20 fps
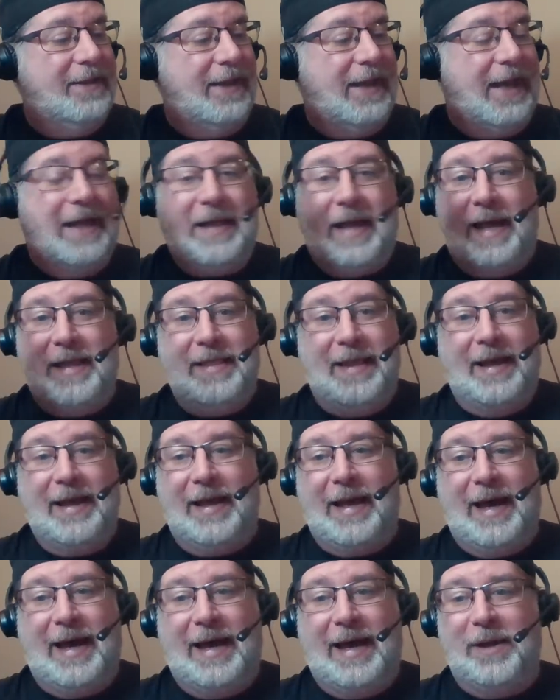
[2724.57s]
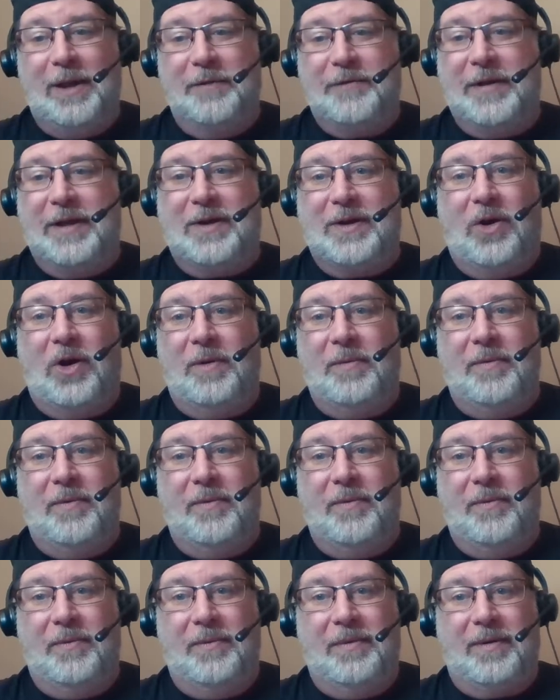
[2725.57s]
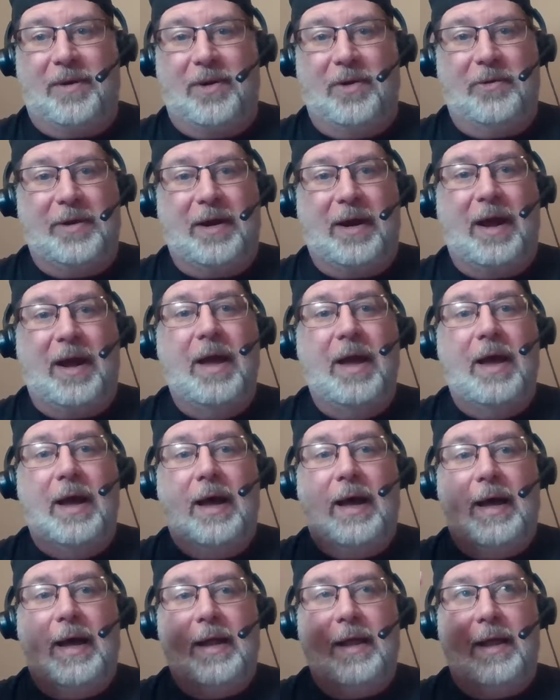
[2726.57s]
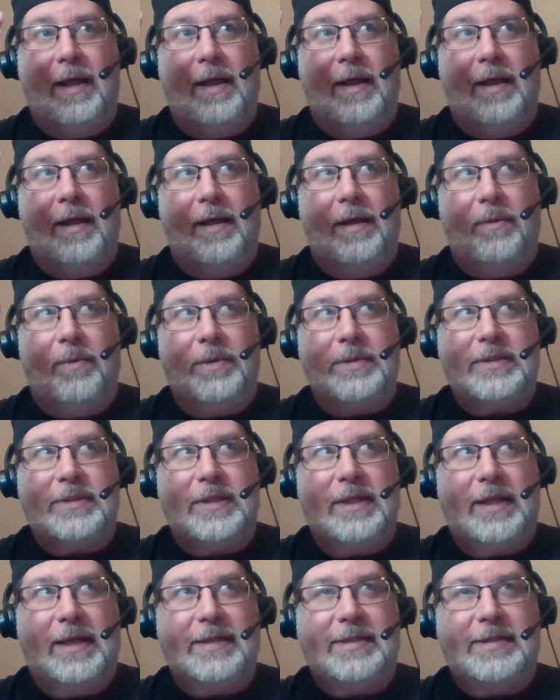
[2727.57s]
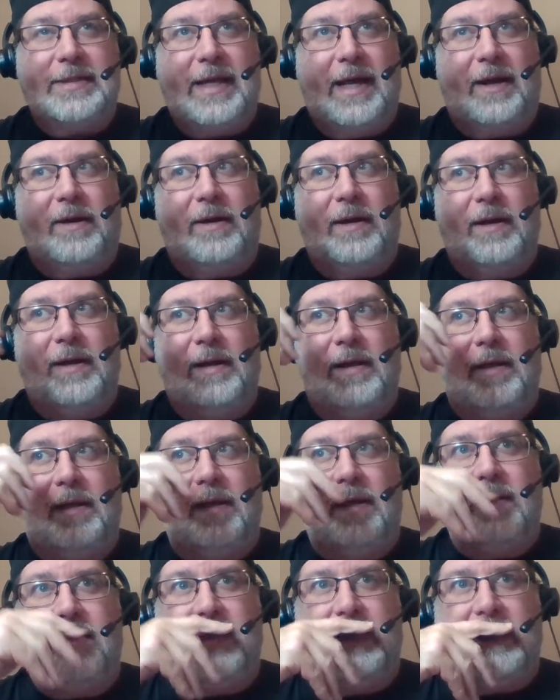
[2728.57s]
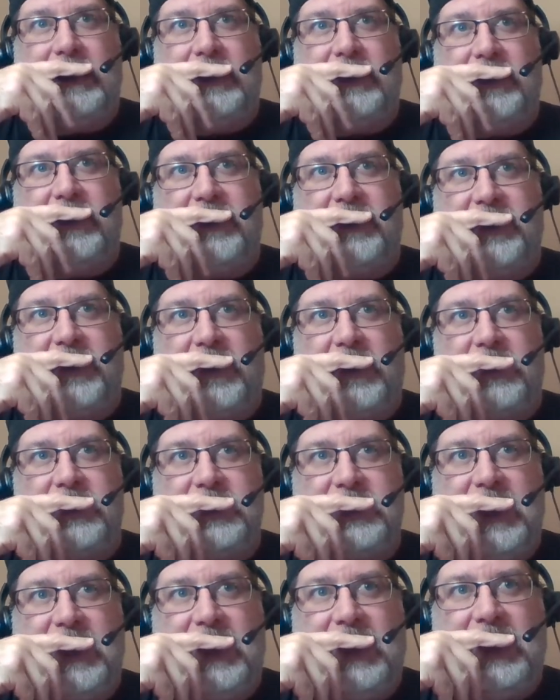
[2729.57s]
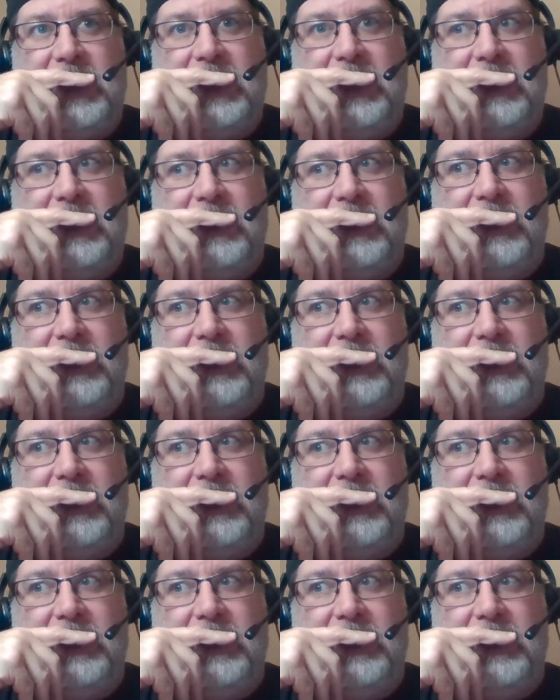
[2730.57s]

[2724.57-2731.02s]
I like I don't know if you caught earlier. What's today? Saturday? I think Thursday?